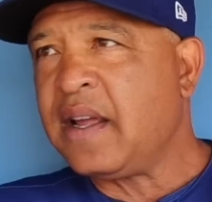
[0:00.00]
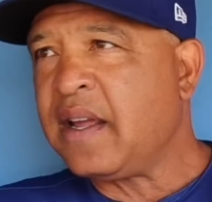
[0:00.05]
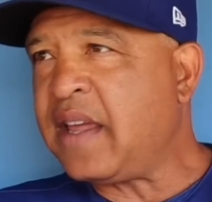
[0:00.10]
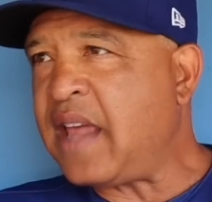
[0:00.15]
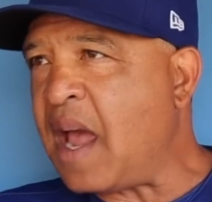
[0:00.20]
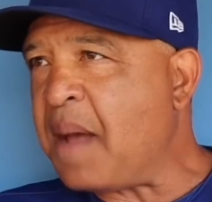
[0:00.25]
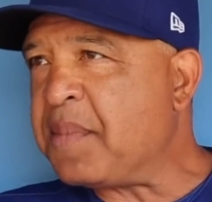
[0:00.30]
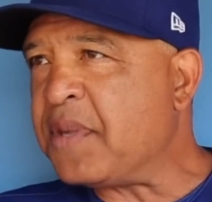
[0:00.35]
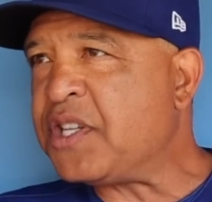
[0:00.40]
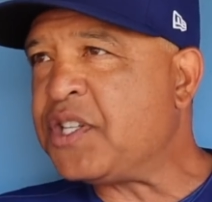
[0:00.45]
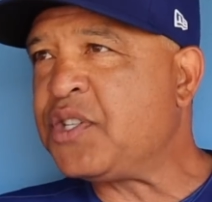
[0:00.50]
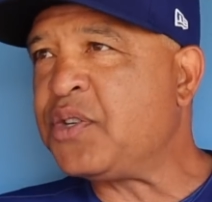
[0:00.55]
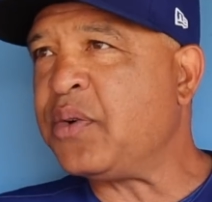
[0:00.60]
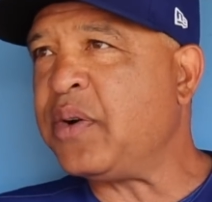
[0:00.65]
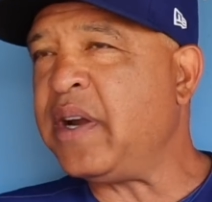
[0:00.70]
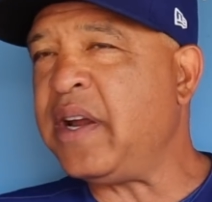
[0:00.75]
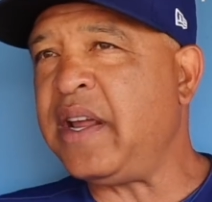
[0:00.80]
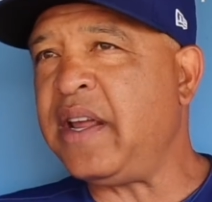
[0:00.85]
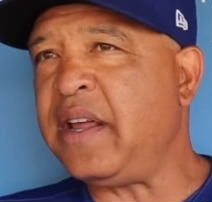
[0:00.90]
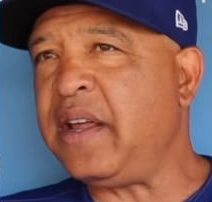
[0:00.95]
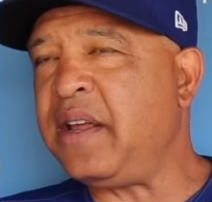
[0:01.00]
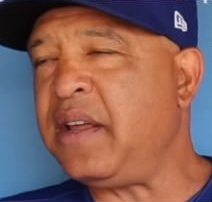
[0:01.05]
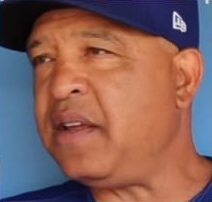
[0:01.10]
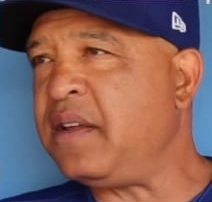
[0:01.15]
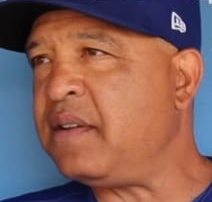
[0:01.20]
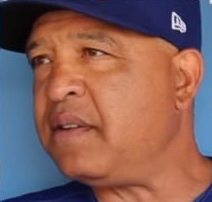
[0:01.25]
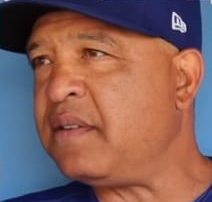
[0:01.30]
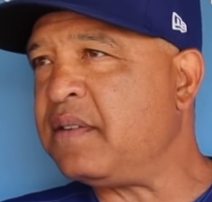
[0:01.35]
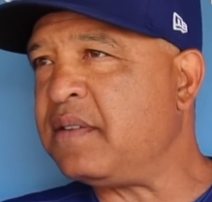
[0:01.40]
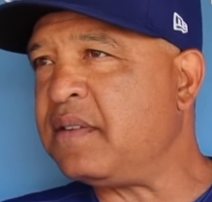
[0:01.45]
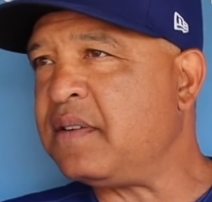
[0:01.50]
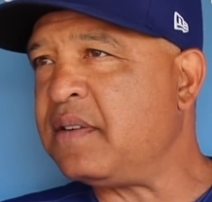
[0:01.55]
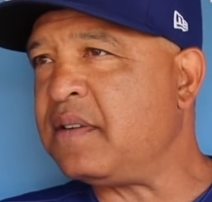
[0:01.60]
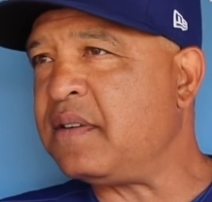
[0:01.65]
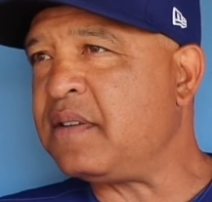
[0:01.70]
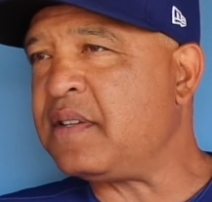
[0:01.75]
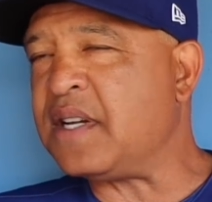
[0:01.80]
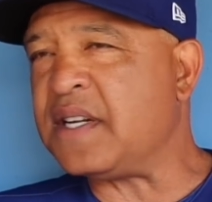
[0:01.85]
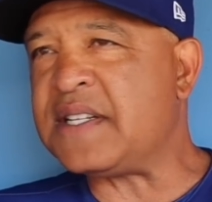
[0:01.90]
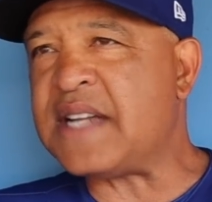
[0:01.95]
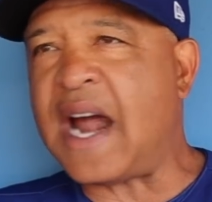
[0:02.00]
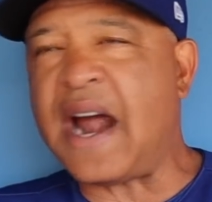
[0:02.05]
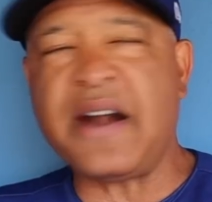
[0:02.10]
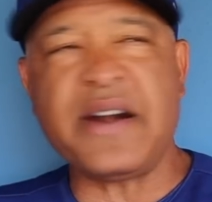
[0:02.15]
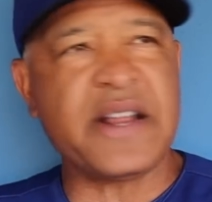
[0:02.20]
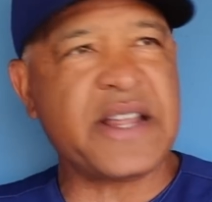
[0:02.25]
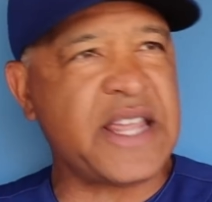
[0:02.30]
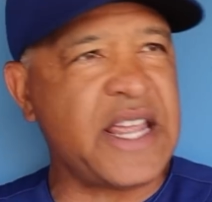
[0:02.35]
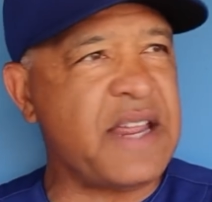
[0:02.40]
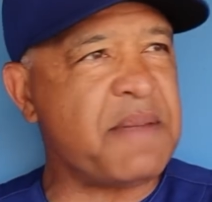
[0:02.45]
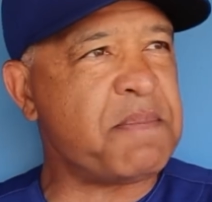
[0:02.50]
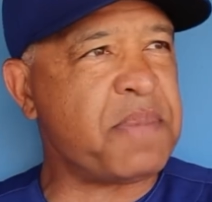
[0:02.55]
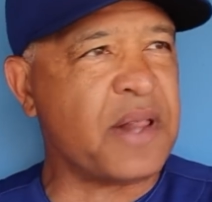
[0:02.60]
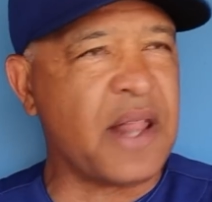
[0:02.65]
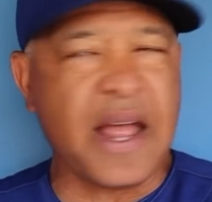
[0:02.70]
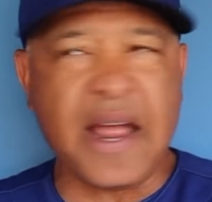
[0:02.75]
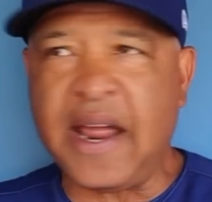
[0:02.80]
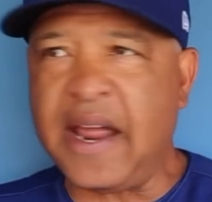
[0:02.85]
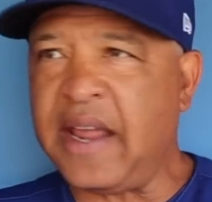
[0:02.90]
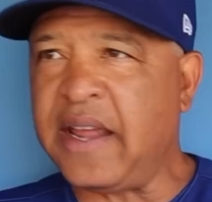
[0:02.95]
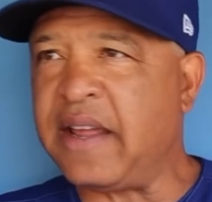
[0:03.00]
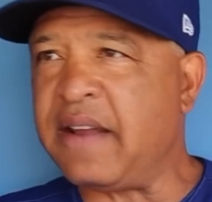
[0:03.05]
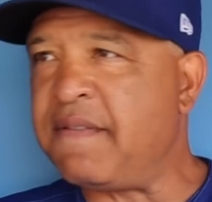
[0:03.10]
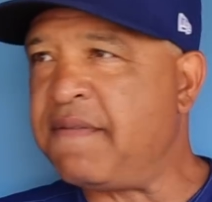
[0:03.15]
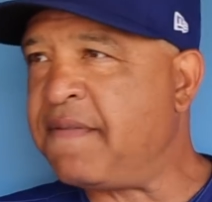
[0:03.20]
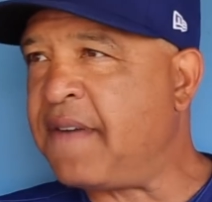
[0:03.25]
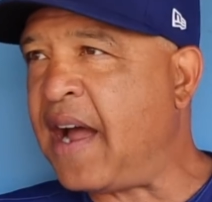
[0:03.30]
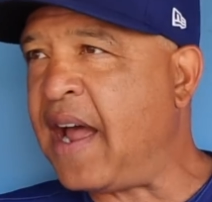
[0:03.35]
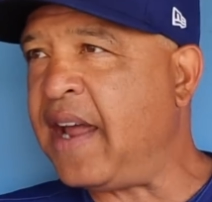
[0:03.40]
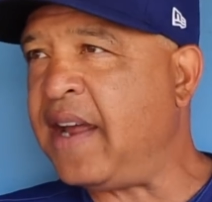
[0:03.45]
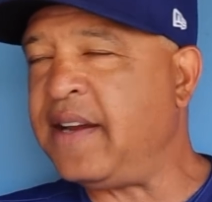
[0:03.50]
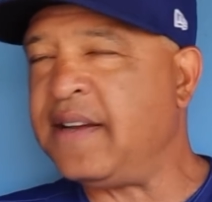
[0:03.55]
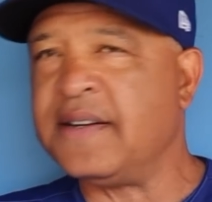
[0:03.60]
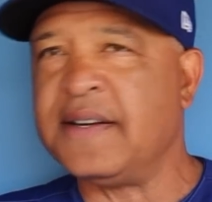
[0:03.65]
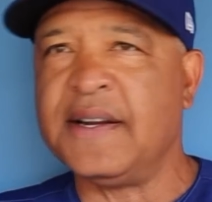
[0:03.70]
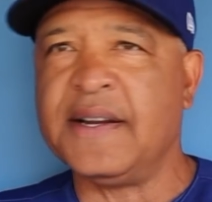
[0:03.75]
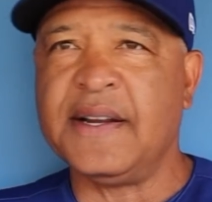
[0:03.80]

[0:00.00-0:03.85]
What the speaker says: chemistry, desire to keep playing and fight.